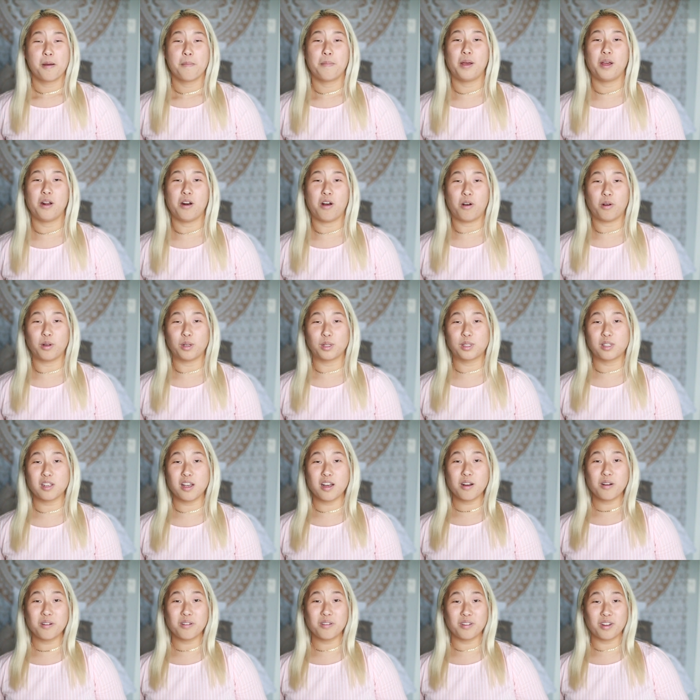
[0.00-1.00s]
but
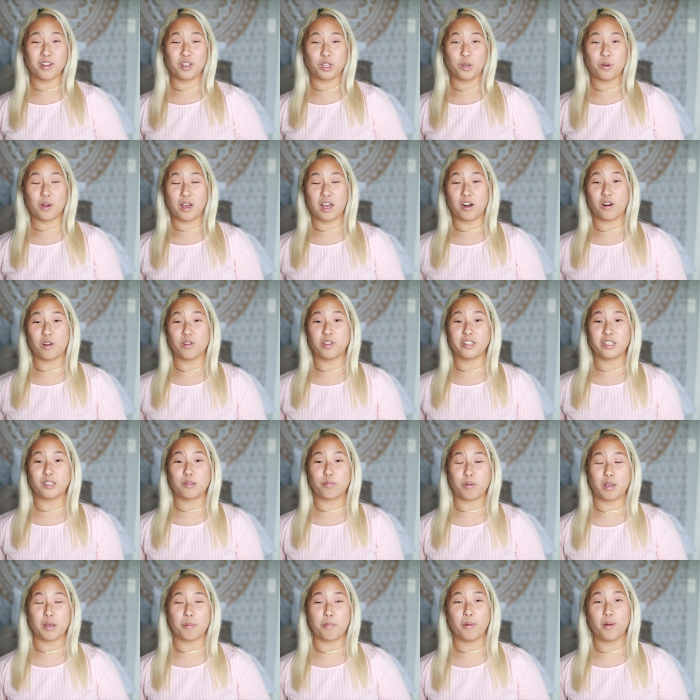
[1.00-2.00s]
also you had all these
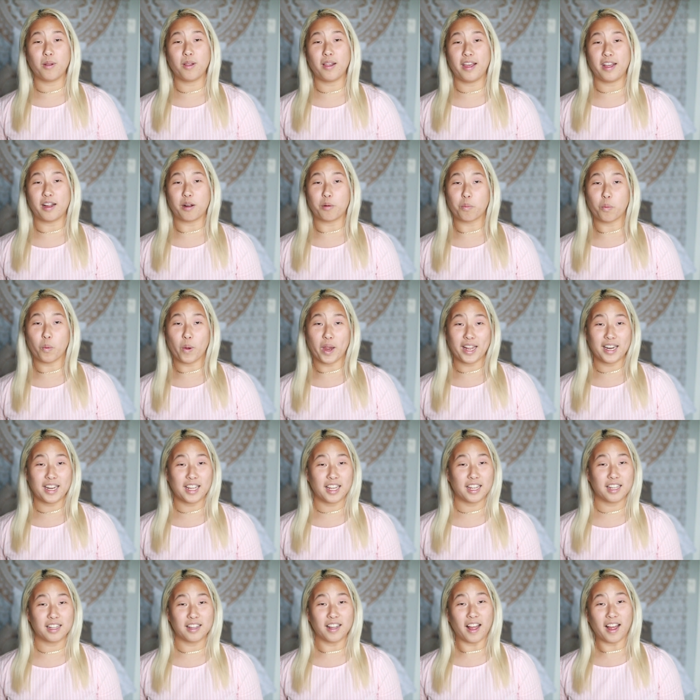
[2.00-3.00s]
people like waiting
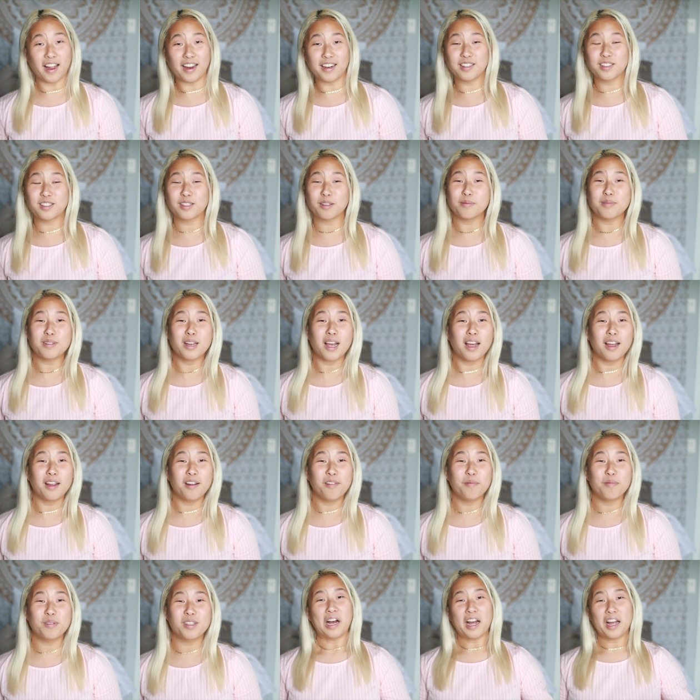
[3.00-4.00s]
in line
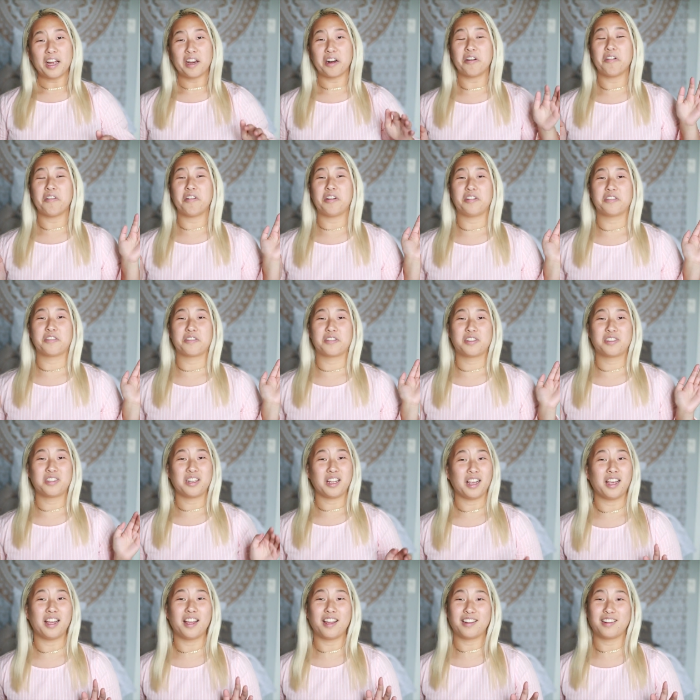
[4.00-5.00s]
sometimes. I don't
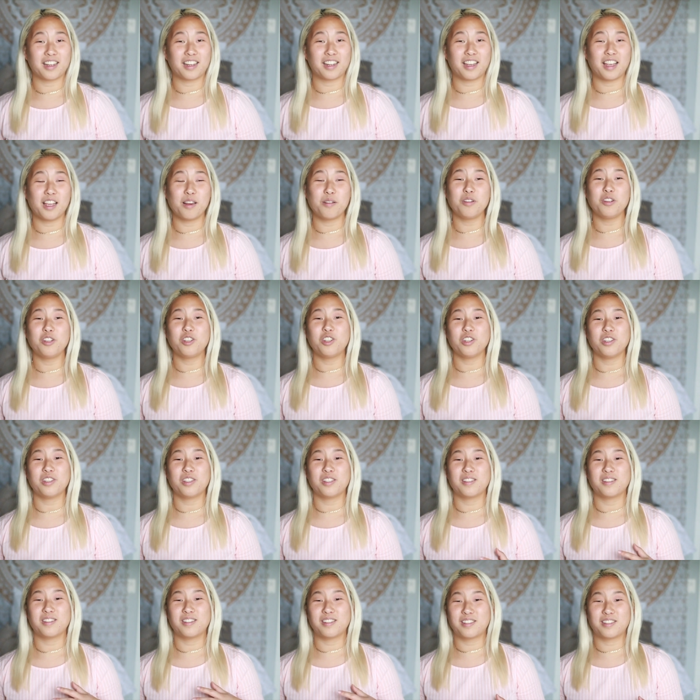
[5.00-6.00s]
understand. Can you
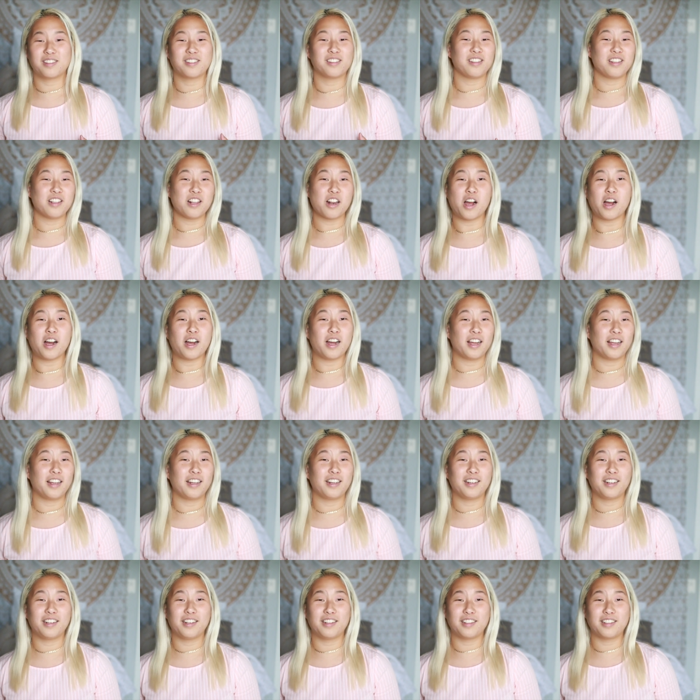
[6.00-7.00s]
just not
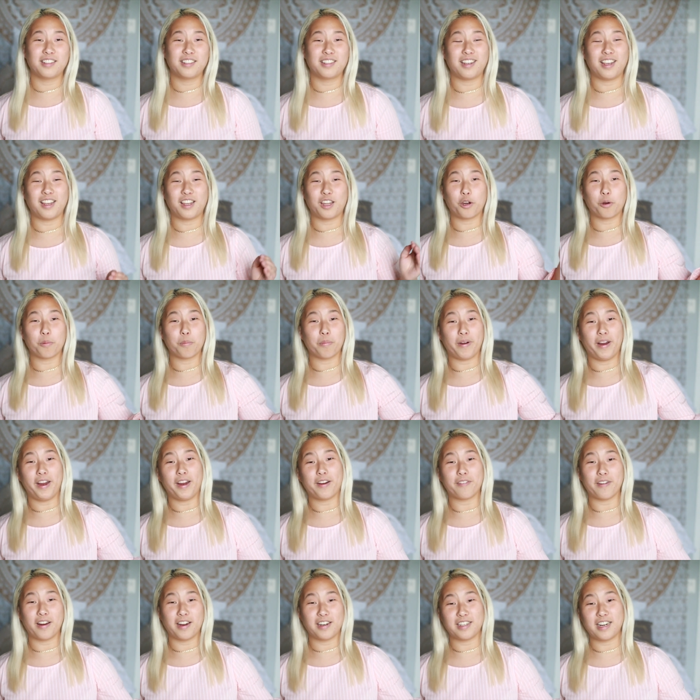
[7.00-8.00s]
take your
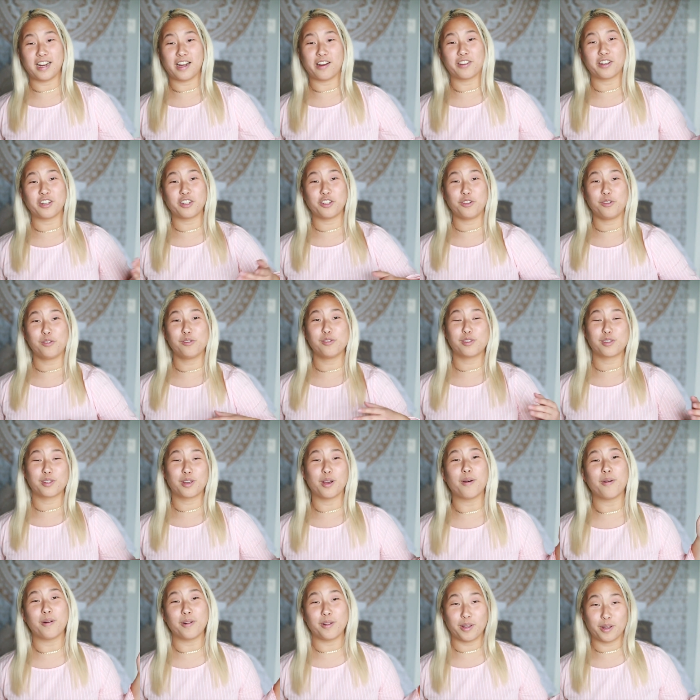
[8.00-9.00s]
break right now. Could you just
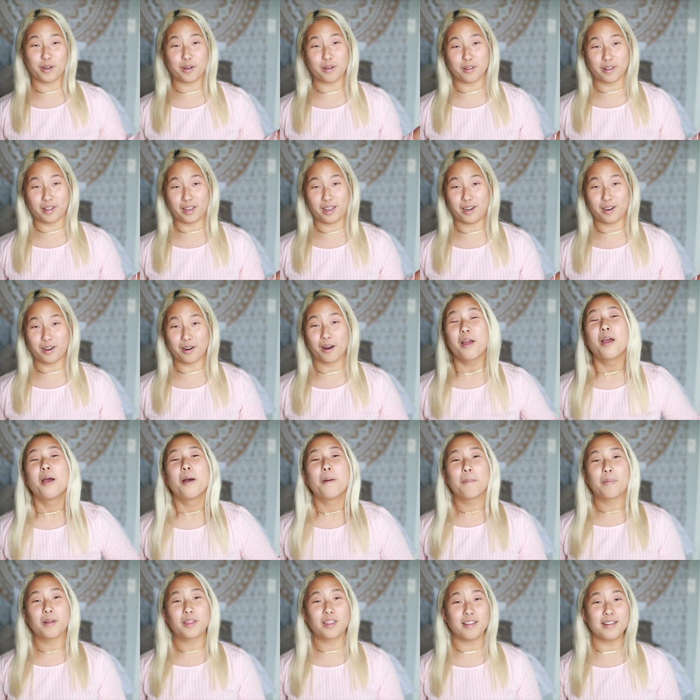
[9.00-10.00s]
go a little later?
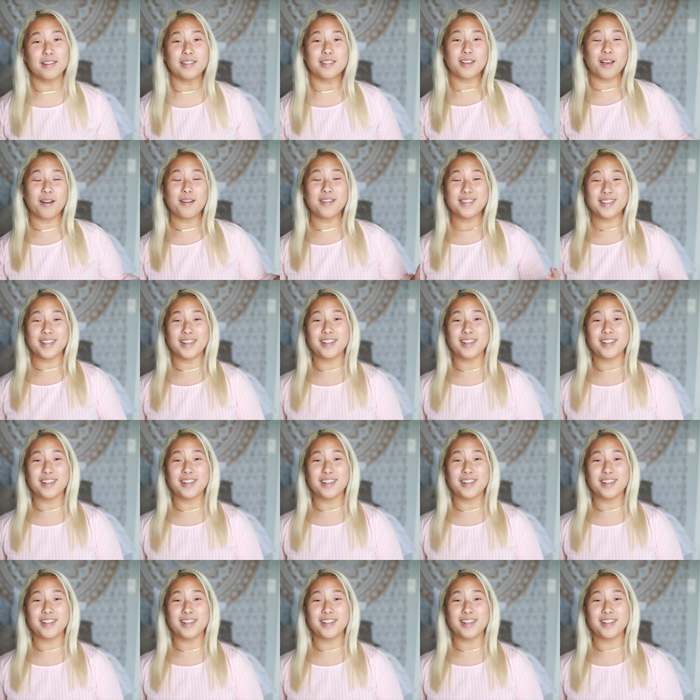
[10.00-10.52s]
But this goes